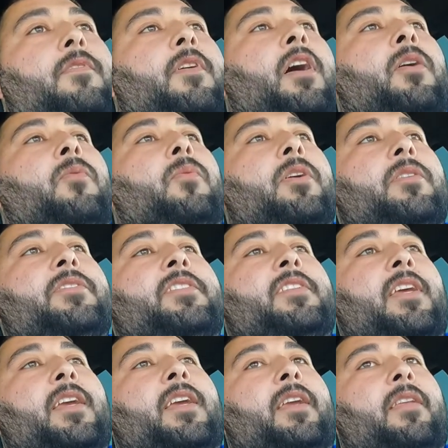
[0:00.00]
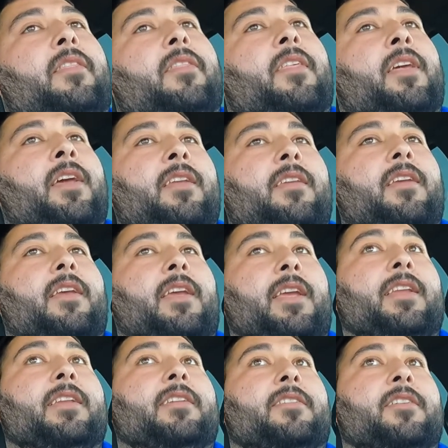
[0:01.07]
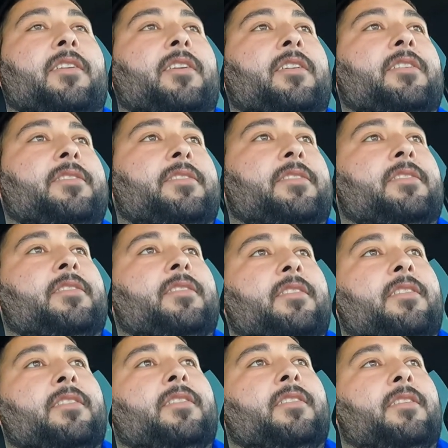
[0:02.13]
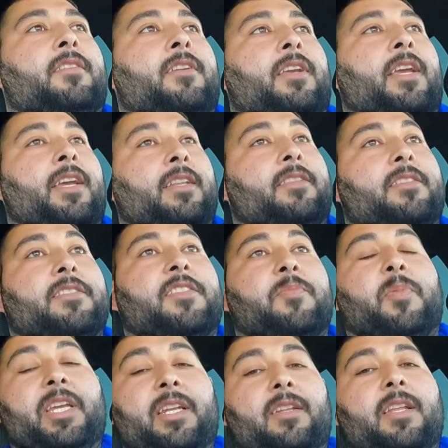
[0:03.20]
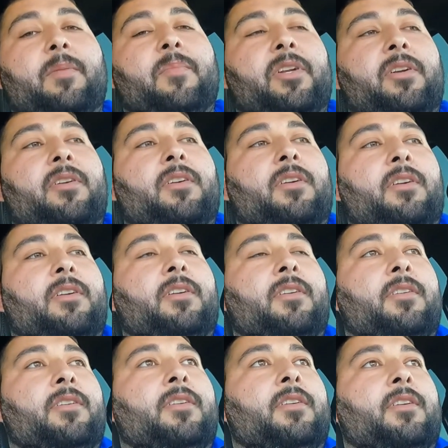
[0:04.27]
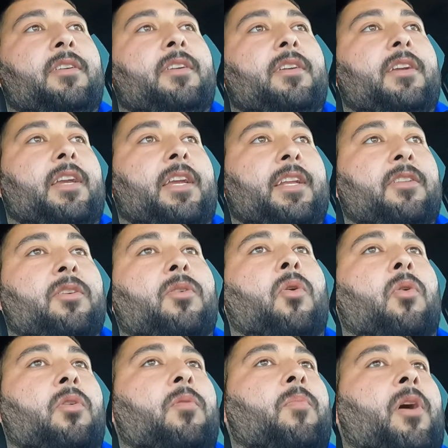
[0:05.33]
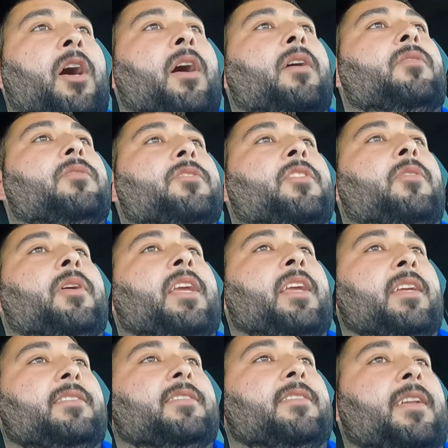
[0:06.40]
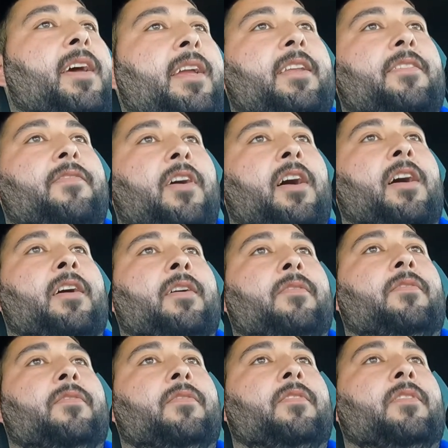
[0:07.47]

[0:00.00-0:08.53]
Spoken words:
I will say that it does hit the speed limiter in the quarter mile. So it hits 95